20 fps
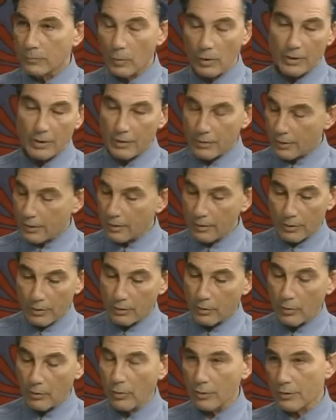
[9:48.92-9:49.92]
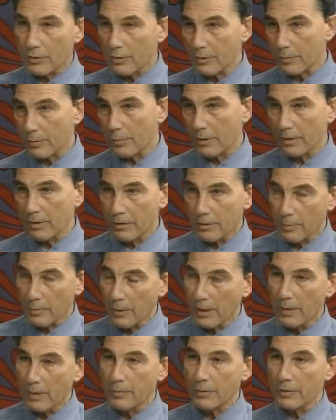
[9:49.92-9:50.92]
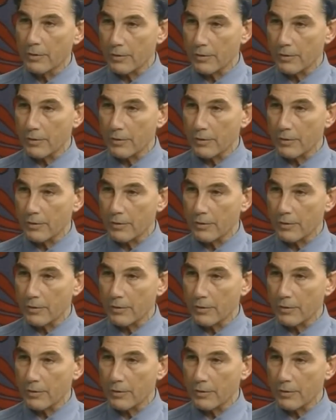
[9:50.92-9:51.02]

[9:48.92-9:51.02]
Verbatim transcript: Well, he's in the courts, It's has uh, been well, in the I papers.